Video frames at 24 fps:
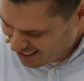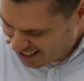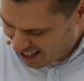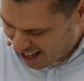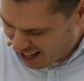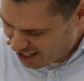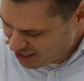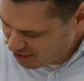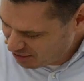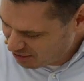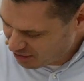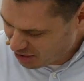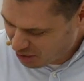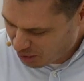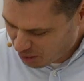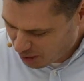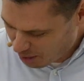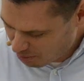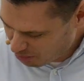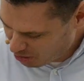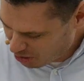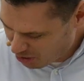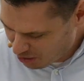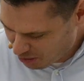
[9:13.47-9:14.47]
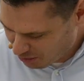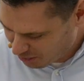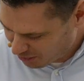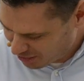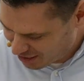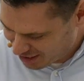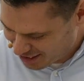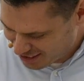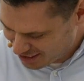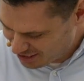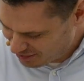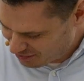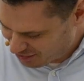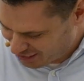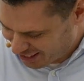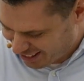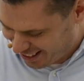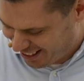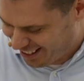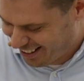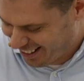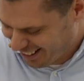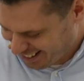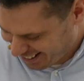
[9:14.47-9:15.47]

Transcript: I don't even know where I'm going with this, but